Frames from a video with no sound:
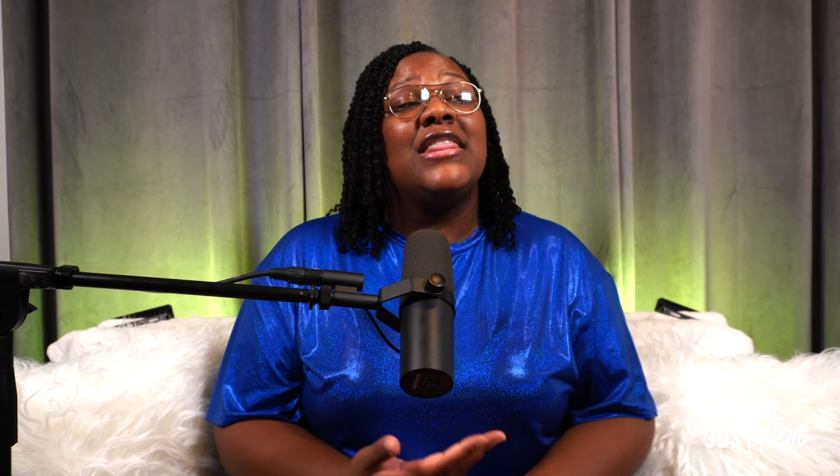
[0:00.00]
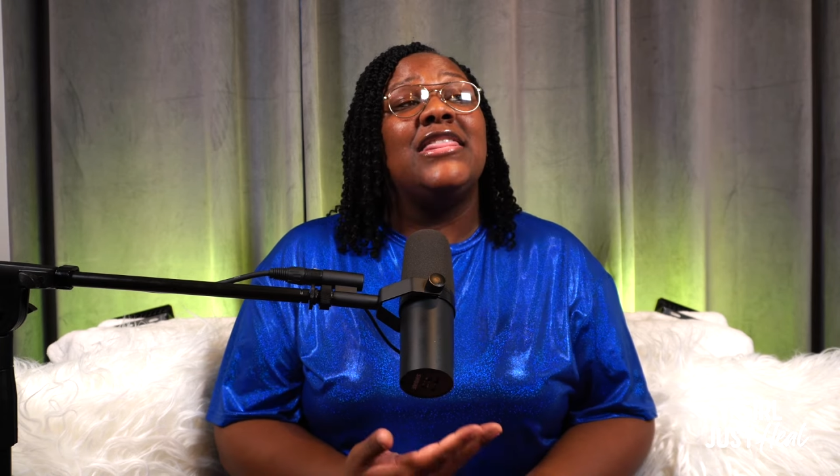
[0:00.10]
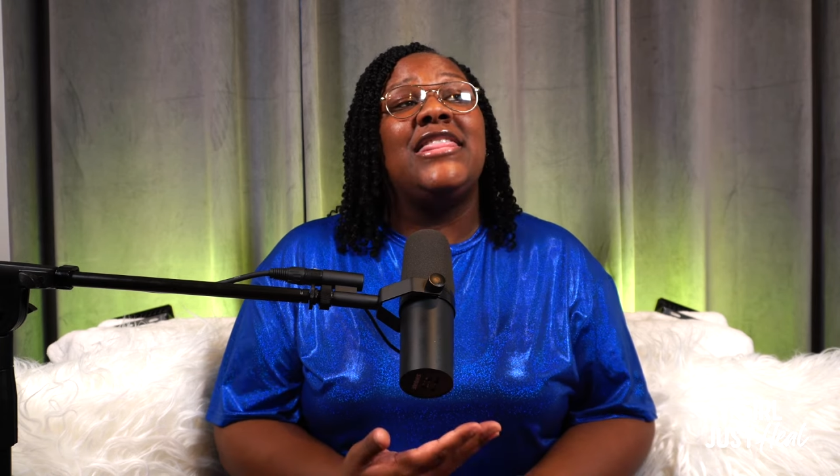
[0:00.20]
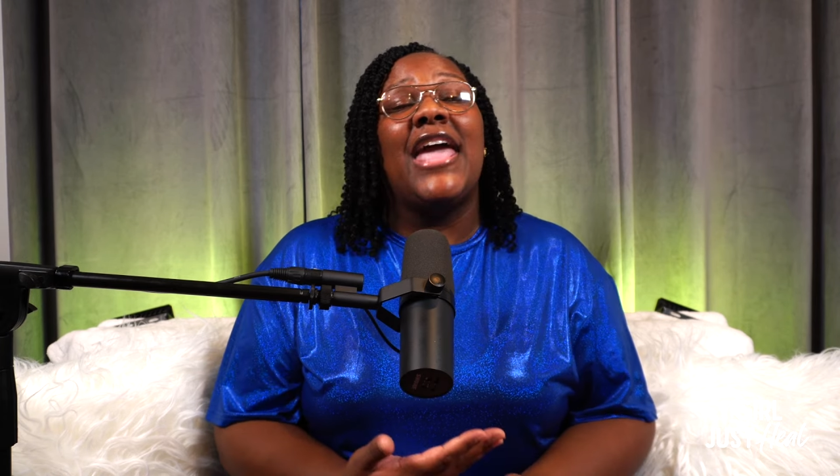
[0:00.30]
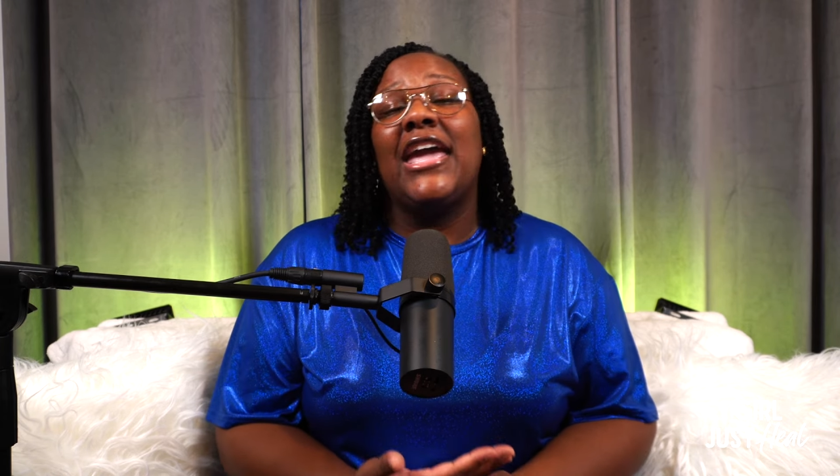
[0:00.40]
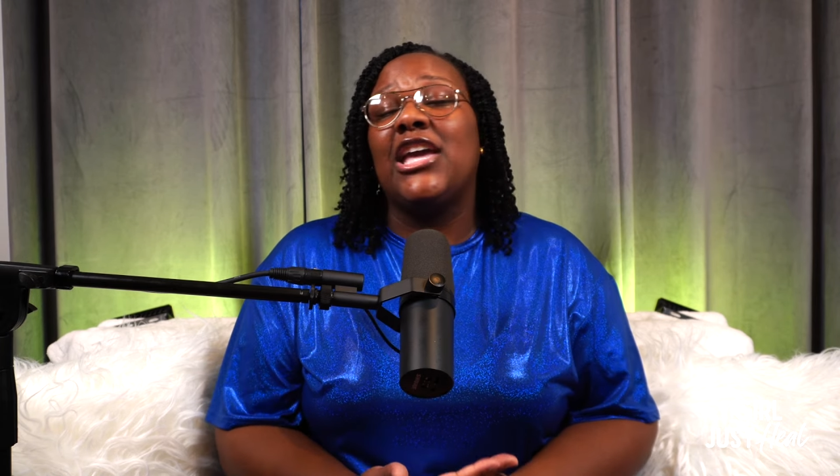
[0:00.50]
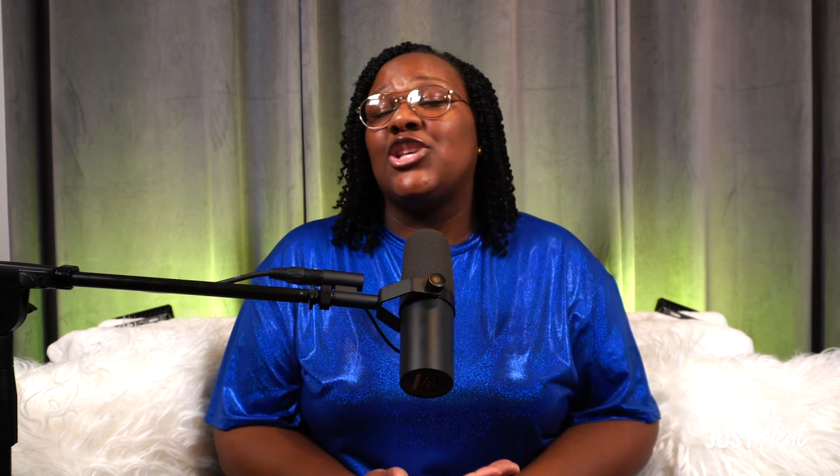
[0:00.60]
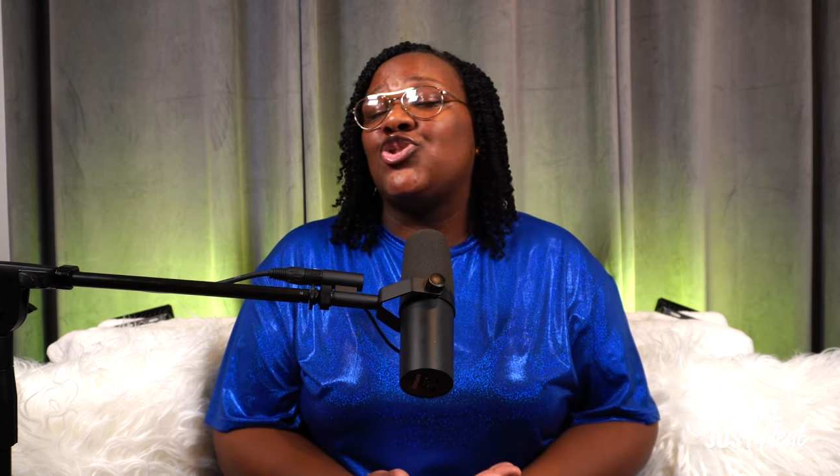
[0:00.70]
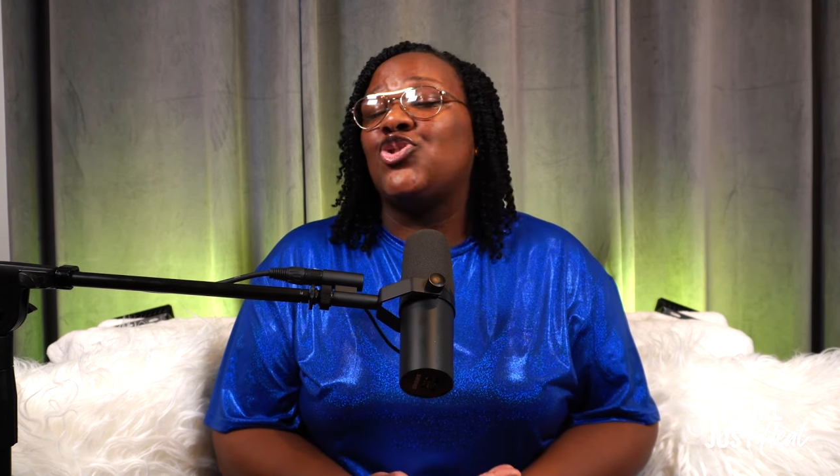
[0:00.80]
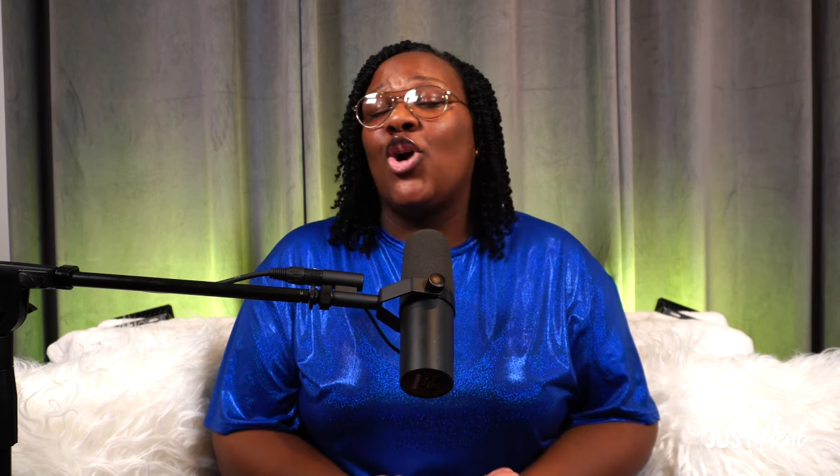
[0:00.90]
That
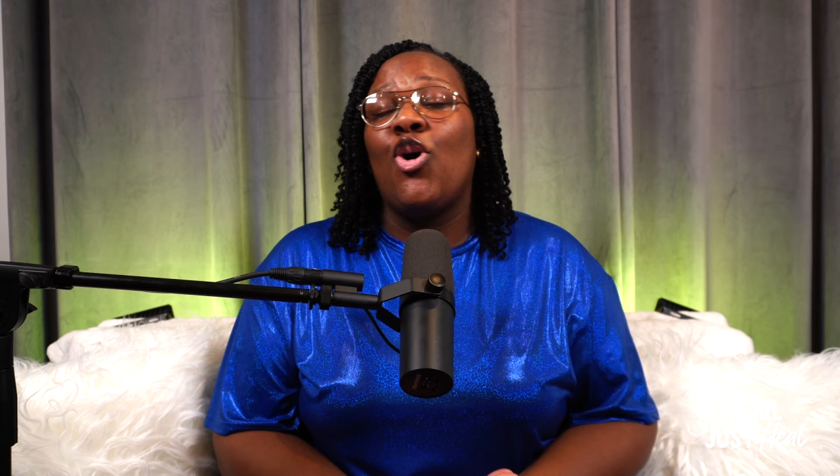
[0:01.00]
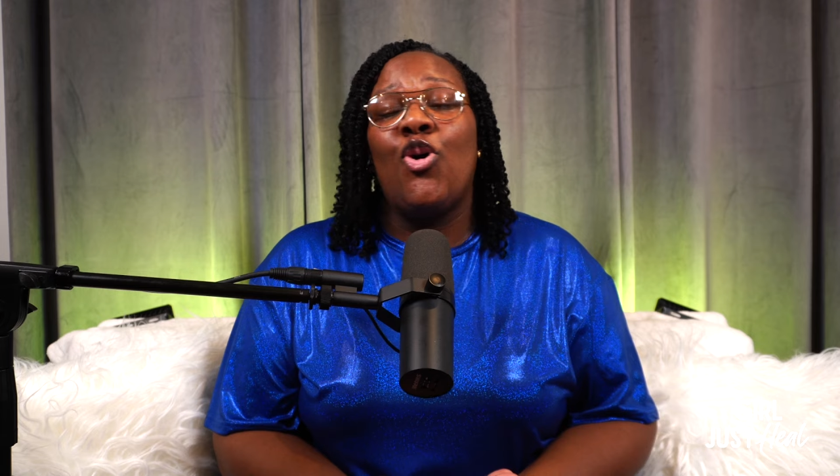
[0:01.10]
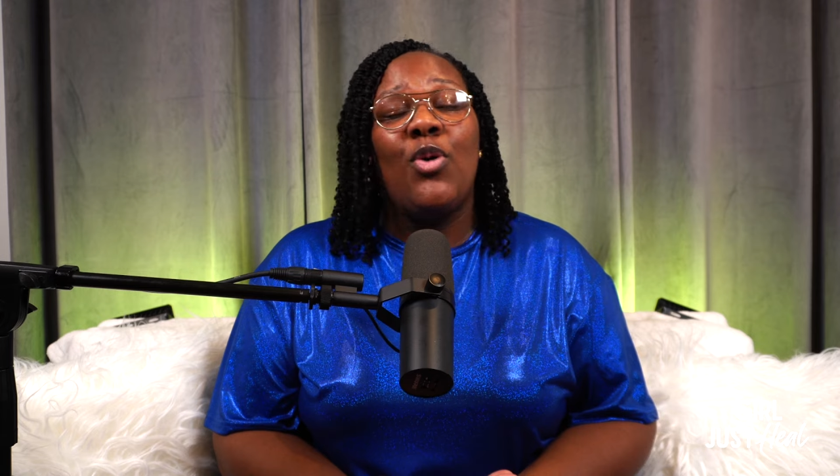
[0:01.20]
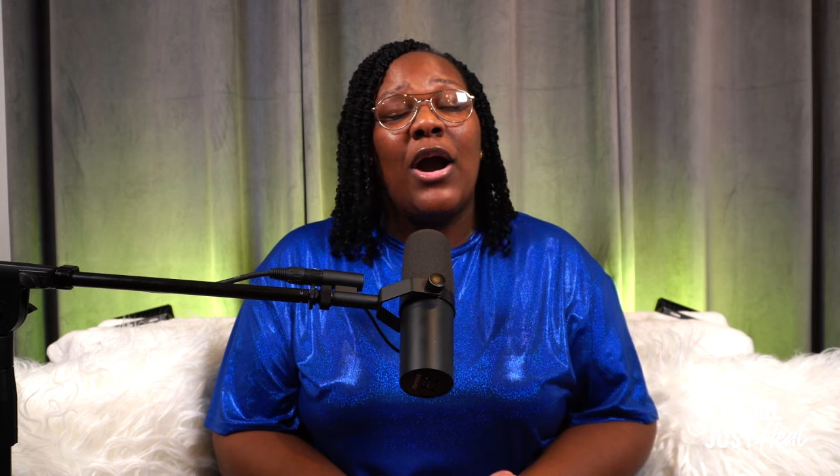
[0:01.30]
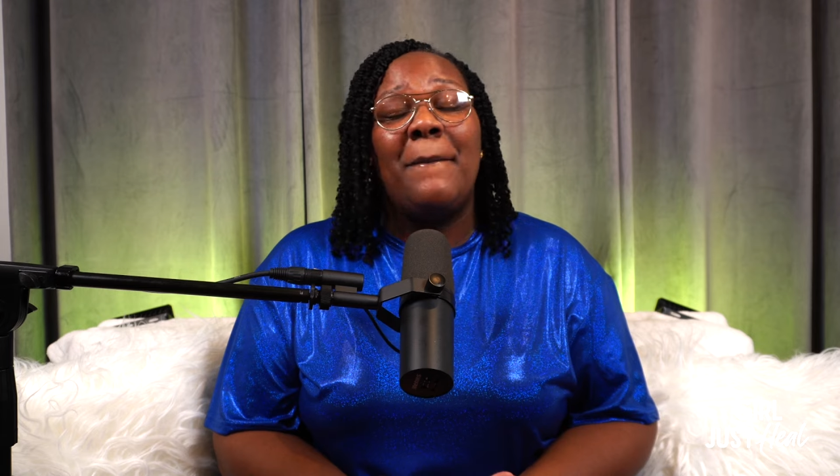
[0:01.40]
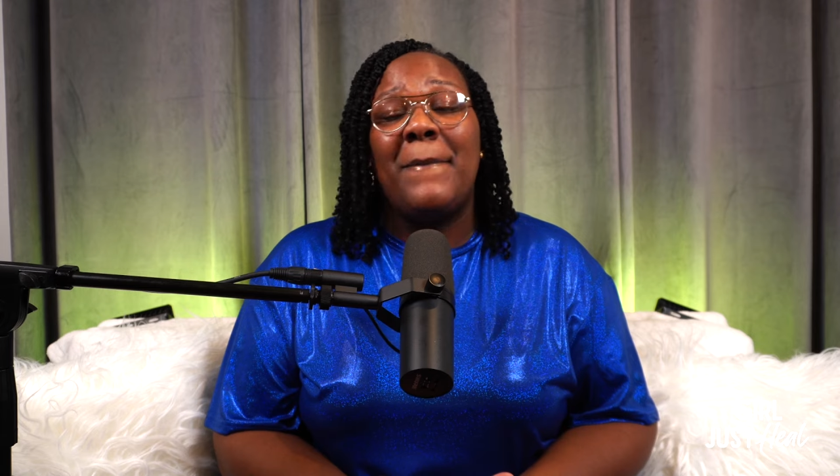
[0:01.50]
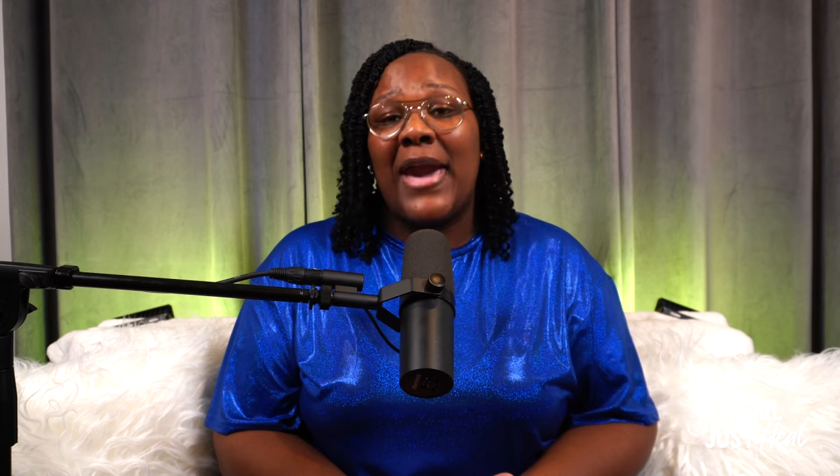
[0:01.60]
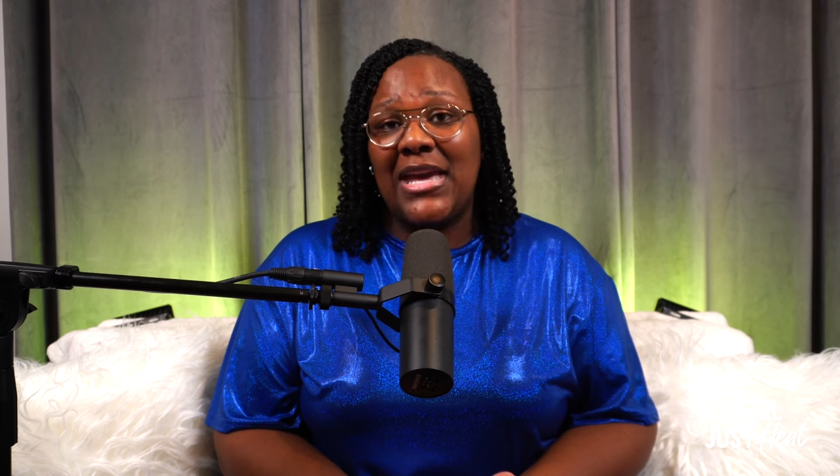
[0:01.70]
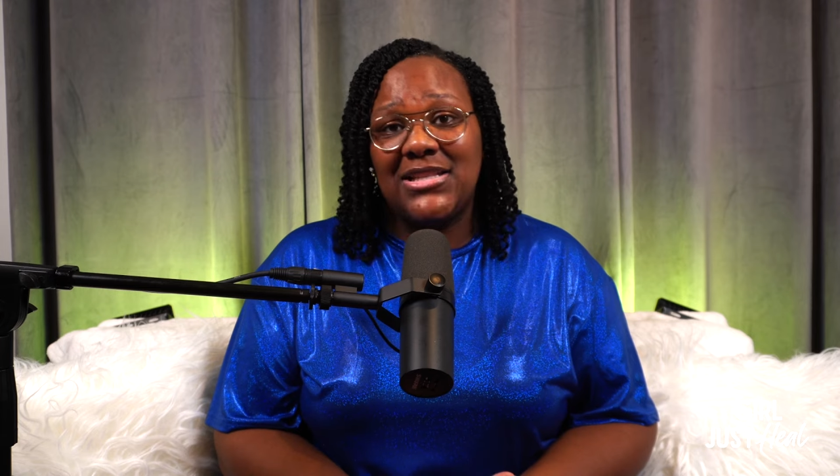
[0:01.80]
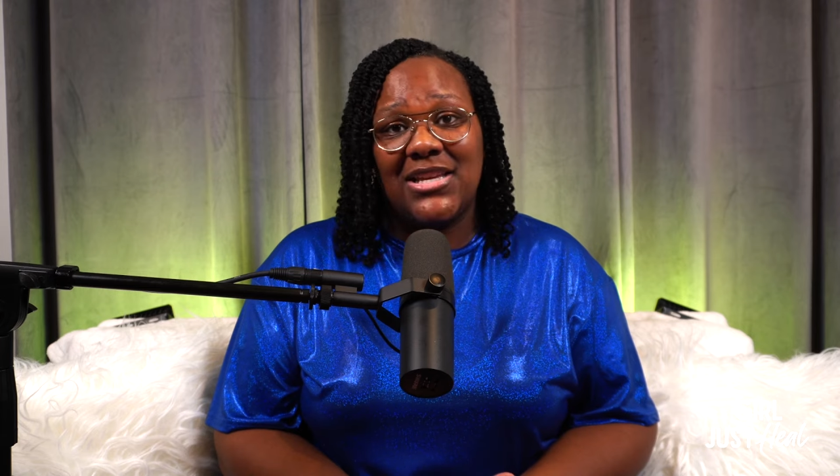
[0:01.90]
is so
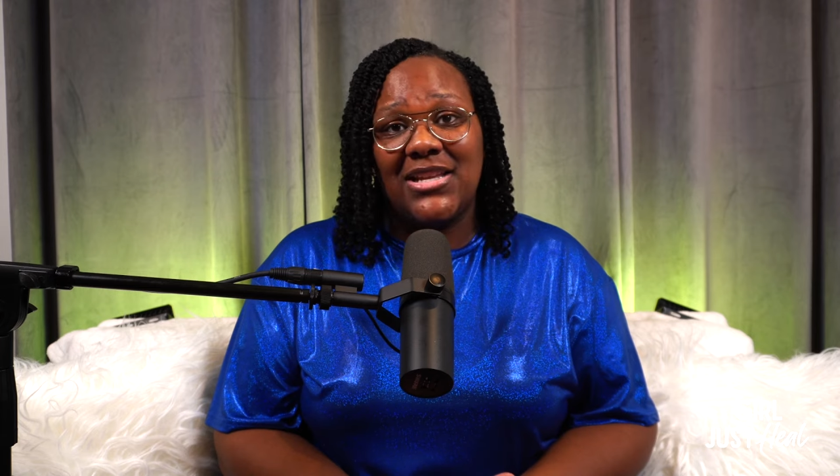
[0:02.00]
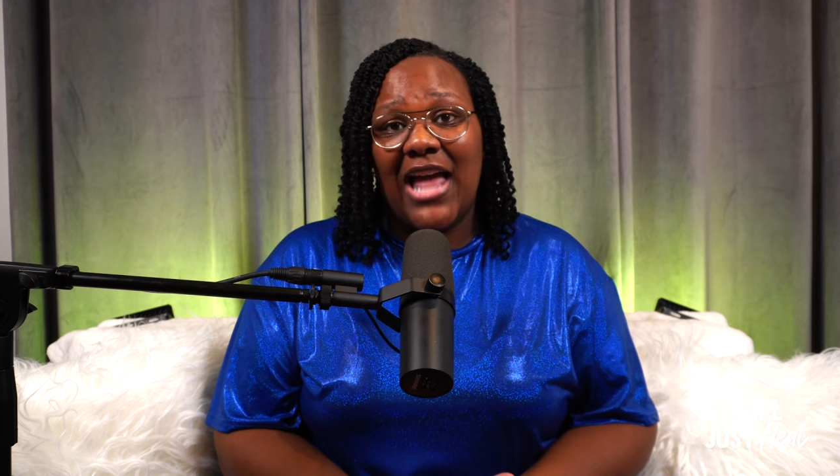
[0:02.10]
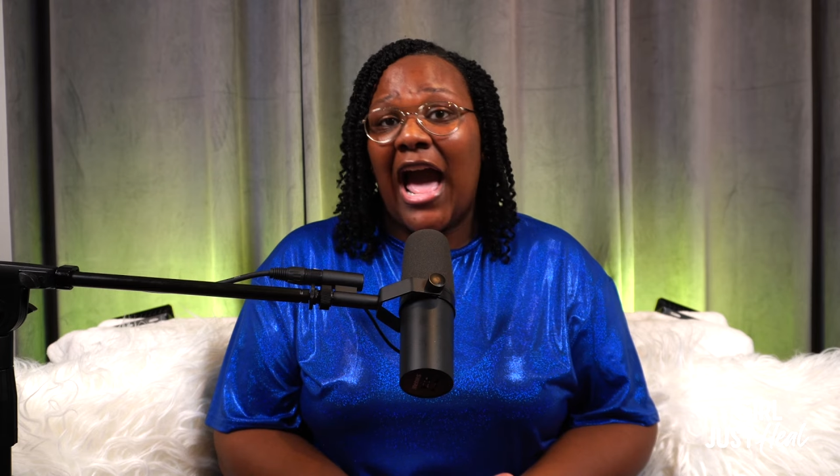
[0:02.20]
amazing.